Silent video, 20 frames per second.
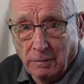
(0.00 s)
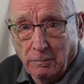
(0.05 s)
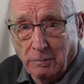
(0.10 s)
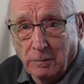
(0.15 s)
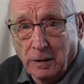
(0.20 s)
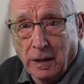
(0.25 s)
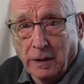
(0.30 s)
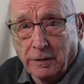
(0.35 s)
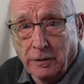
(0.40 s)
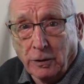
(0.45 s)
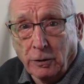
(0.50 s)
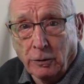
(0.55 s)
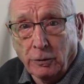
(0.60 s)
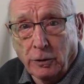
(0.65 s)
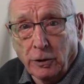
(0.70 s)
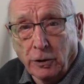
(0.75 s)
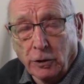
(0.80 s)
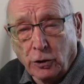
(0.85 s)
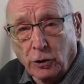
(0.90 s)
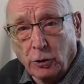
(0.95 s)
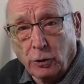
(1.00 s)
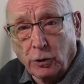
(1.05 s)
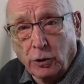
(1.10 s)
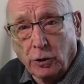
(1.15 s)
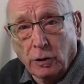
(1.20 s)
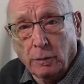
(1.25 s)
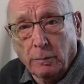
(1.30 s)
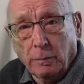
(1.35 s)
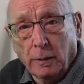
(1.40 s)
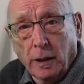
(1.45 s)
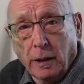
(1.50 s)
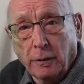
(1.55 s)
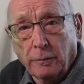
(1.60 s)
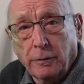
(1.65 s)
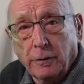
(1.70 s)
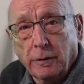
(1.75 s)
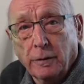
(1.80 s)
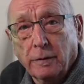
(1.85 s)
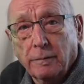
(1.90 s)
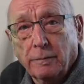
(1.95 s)
we had a good discussion
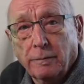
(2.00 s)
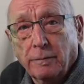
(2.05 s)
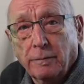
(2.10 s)
about it.